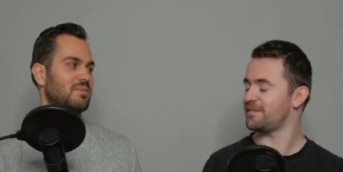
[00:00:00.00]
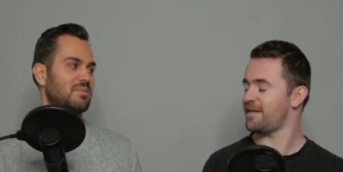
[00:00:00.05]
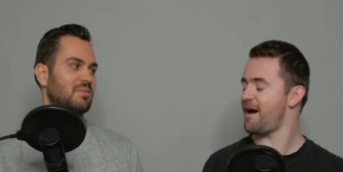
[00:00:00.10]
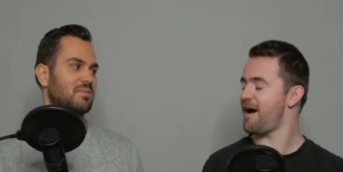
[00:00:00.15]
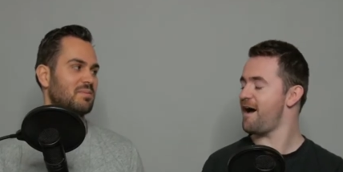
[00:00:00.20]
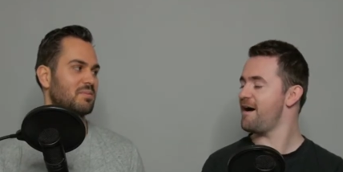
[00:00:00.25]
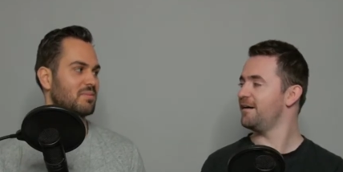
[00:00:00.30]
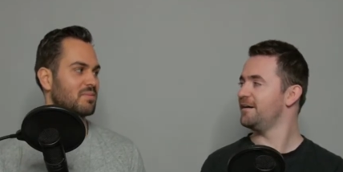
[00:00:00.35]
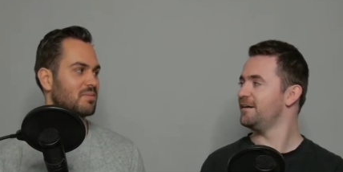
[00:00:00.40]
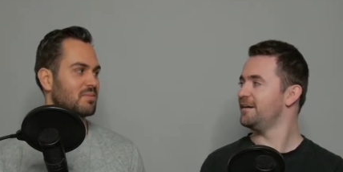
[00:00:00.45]
Speaker 1: that
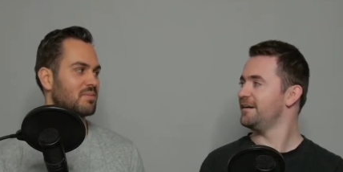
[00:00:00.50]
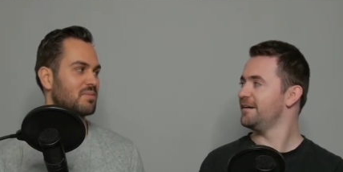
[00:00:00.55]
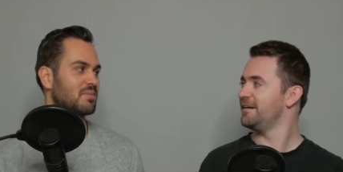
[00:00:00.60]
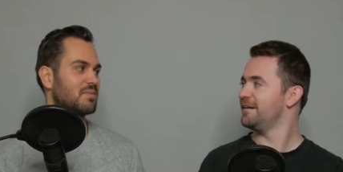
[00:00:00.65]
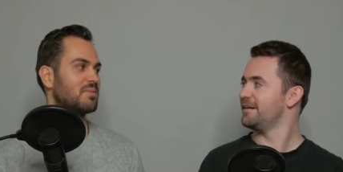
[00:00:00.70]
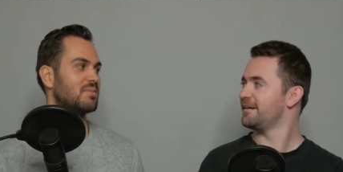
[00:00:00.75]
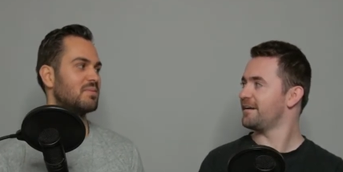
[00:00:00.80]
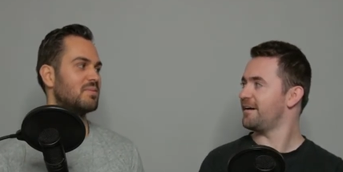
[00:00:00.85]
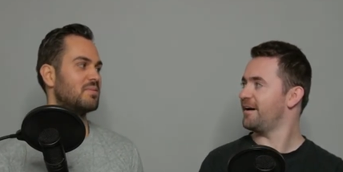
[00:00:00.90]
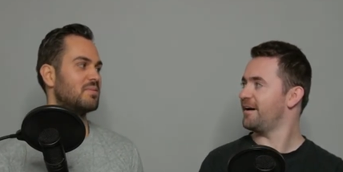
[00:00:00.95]

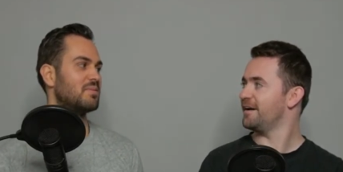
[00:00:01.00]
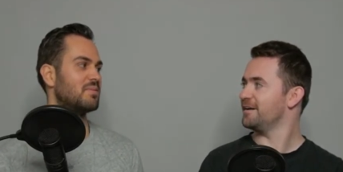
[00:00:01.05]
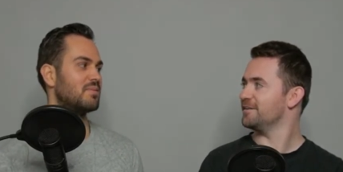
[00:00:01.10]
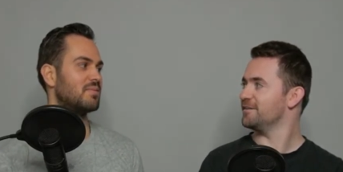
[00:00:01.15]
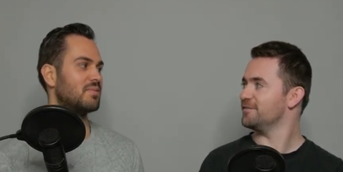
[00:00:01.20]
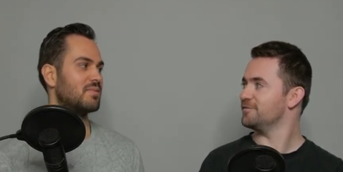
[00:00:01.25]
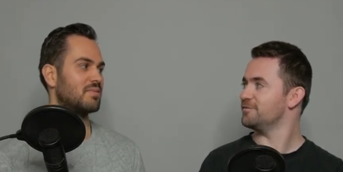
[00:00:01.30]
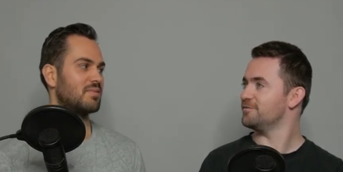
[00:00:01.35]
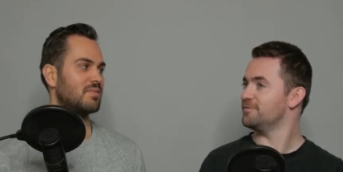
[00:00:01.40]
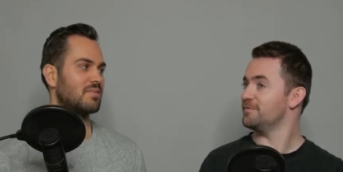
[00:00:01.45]
mm-hmm. kind
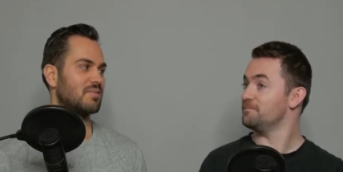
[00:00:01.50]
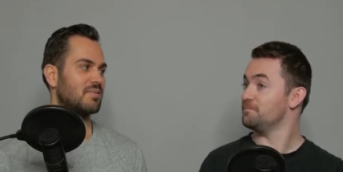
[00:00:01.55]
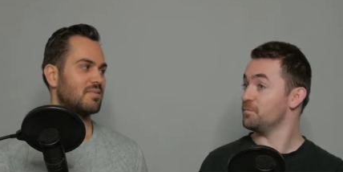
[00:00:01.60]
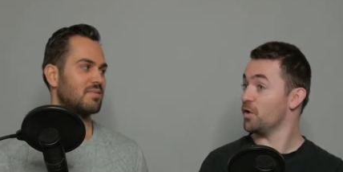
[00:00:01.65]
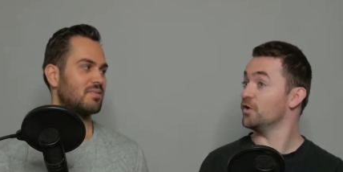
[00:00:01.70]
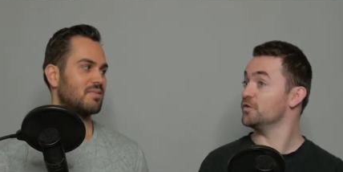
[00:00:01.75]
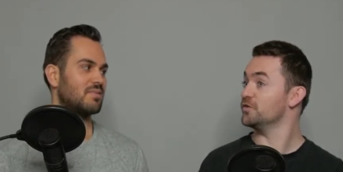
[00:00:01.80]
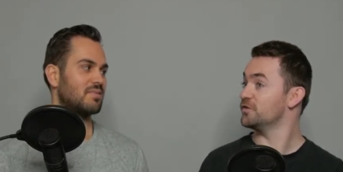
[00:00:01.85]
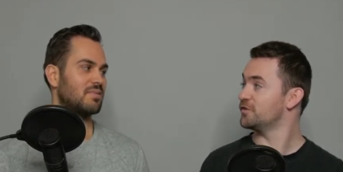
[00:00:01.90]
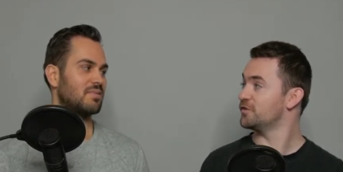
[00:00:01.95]
of
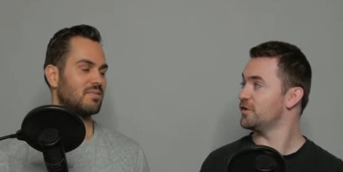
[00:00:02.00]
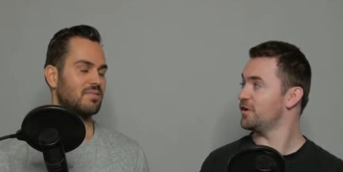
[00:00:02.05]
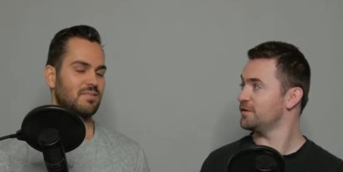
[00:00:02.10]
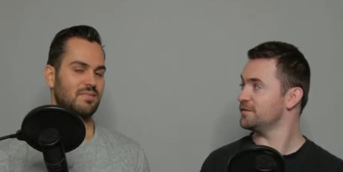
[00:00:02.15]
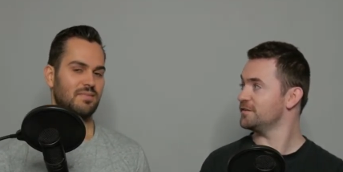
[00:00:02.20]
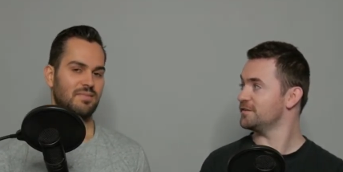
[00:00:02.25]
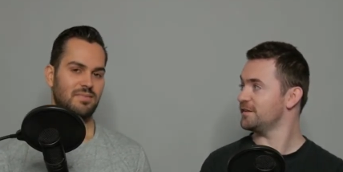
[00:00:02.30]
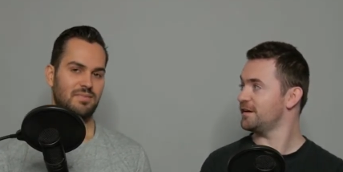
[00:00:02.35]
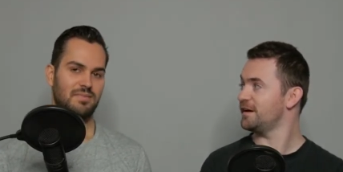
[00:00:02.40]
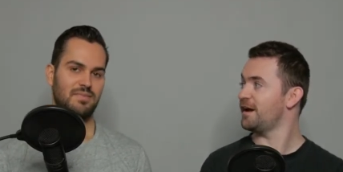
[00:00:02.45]

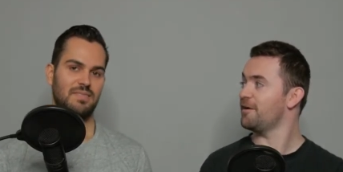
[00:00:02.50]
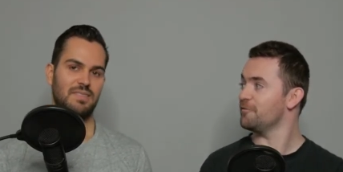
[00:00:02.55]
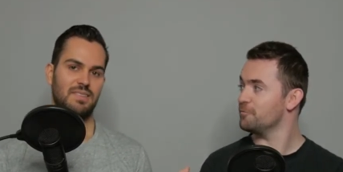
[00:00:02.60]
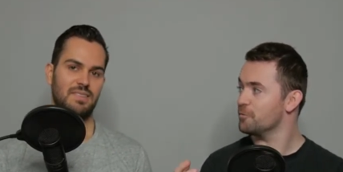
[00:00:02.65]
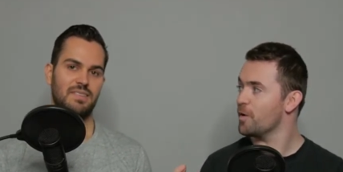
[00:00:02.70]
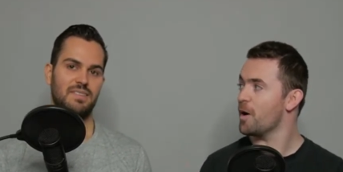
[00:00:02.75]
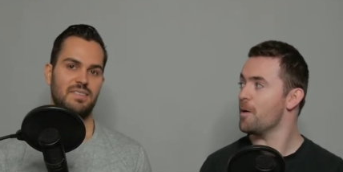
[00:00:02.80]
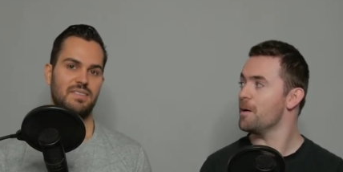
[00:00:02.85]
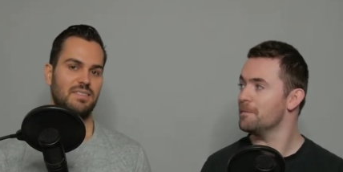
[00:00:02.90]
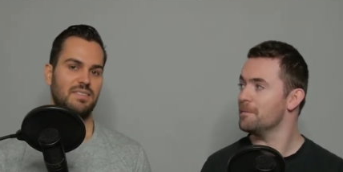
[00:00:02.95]
uncertainty. I've,
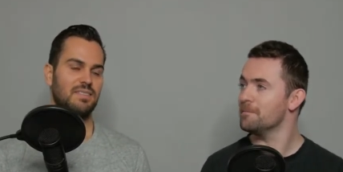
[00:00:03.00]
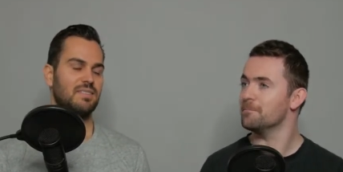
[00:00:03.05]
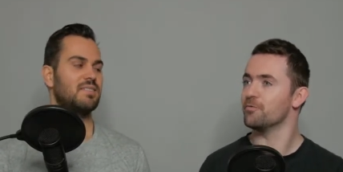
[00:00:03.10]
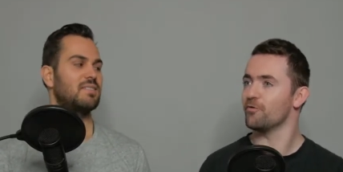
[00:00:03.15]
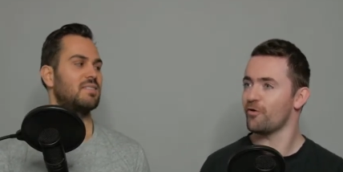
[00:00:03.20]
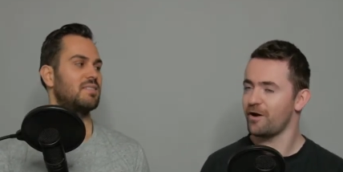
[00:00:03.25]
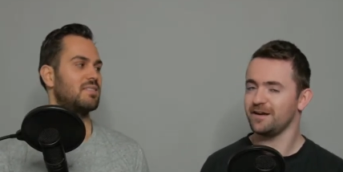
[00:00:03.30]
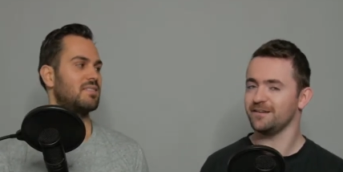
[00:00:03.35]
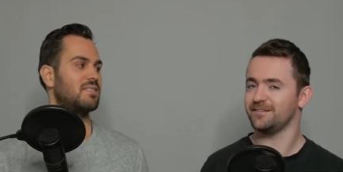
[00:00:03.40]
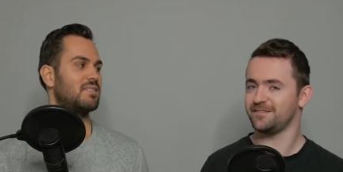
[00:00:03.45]

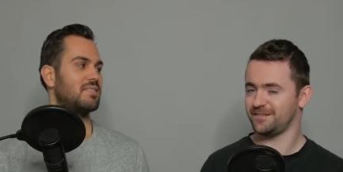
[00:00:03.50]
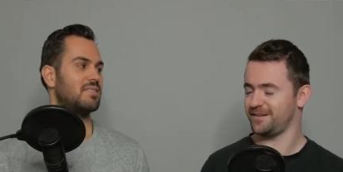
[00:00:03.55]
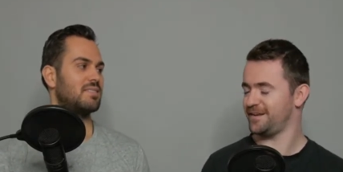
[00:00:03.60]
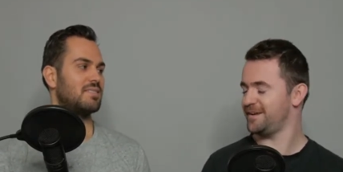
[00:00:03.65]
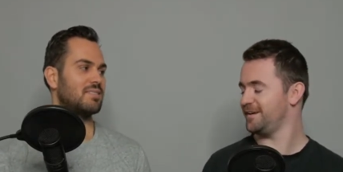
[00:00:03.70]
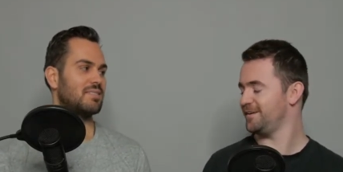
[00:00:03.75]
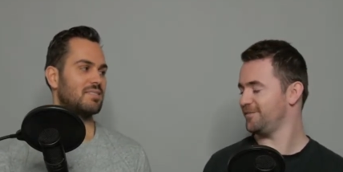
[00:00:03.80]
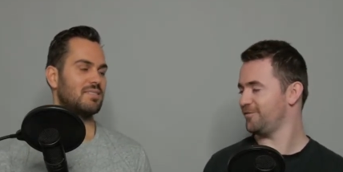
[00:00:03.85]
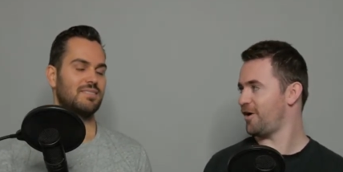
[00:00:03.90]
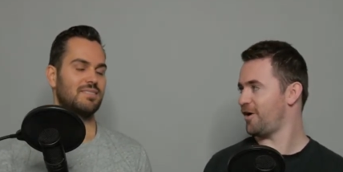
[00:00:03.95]
embraced
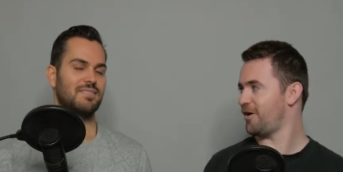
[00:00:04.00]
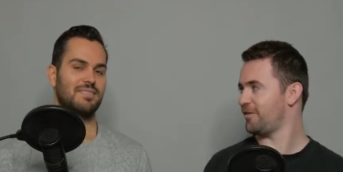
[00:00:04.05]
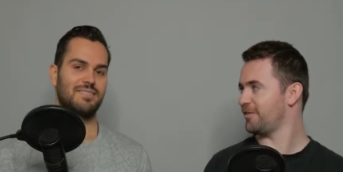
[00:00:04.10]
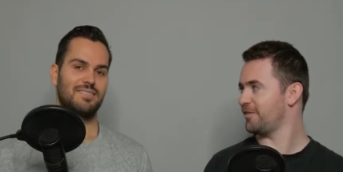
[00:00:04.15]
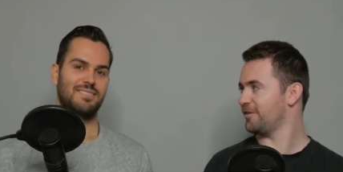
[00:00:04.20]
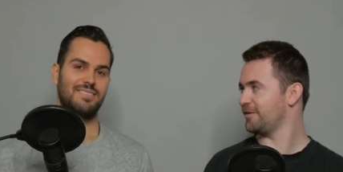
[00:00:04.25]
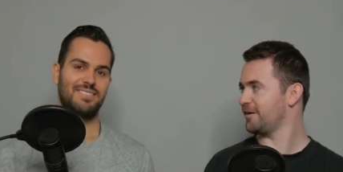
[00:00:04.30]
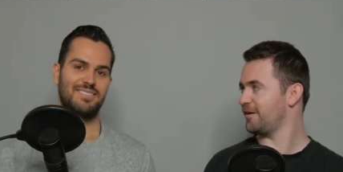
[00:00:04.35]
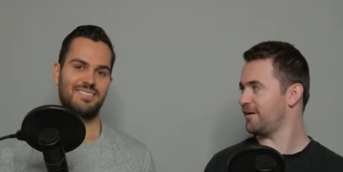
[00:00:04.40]
it rather than